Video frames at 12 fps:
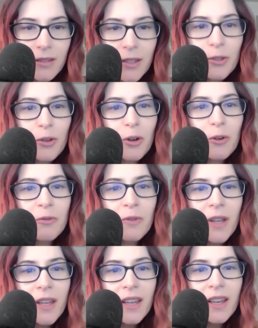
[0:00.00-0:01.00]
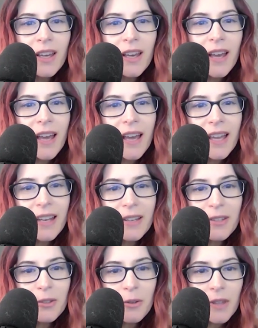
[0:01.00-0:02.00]
deserve? And
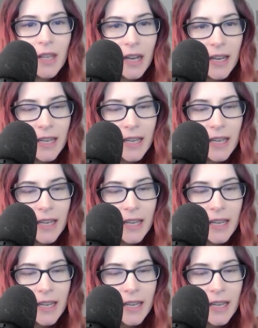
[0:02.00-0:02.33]
so then I